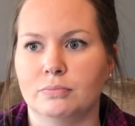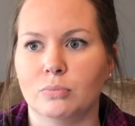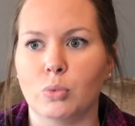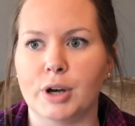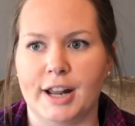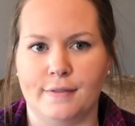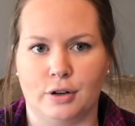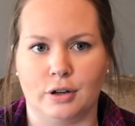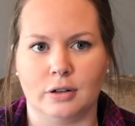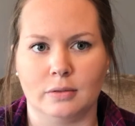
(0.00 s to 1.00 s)

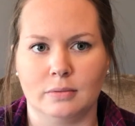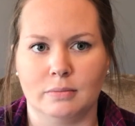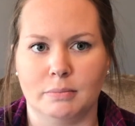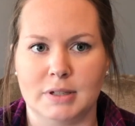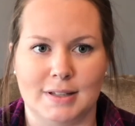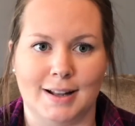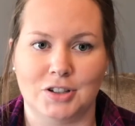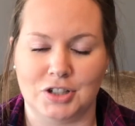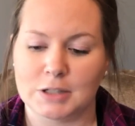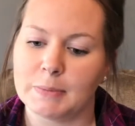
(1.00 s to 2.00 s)
whatever
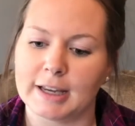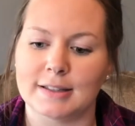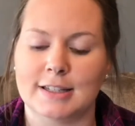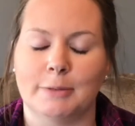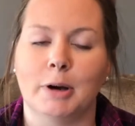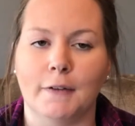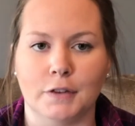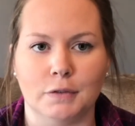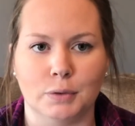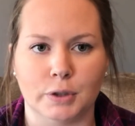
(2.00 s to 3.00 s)
besides just picking stuff off
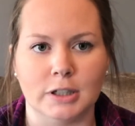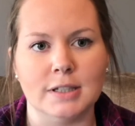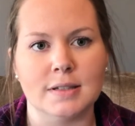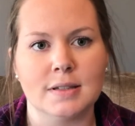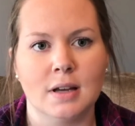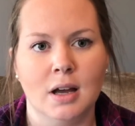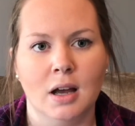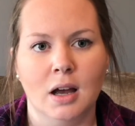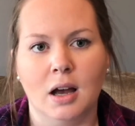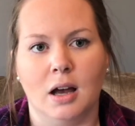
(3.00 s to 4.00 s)
the floor is
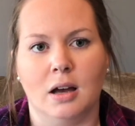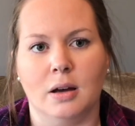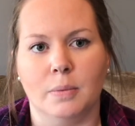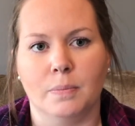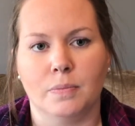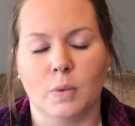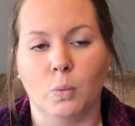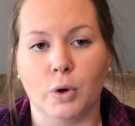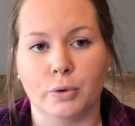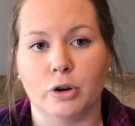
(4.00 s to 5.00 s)

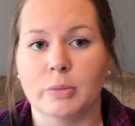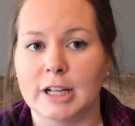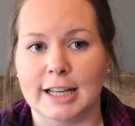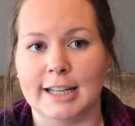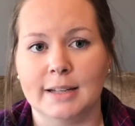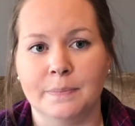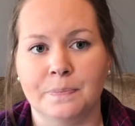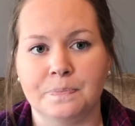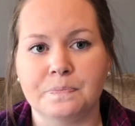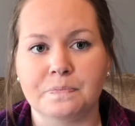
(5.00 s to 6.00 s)
one room a day,
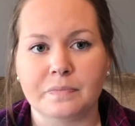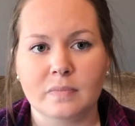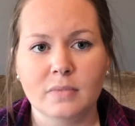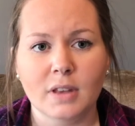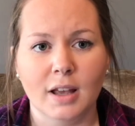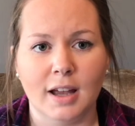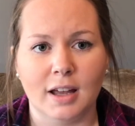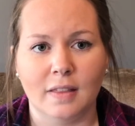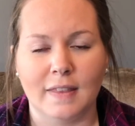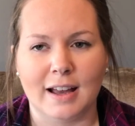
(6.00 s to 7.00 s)

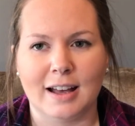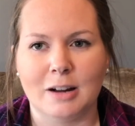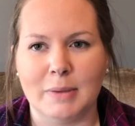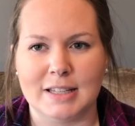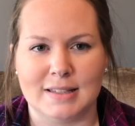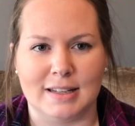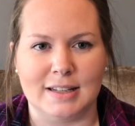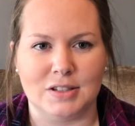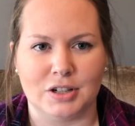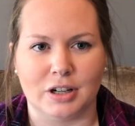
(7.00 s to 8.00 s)
and that kind of makes it
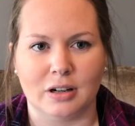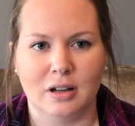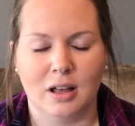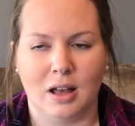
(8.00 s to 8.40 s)
easier.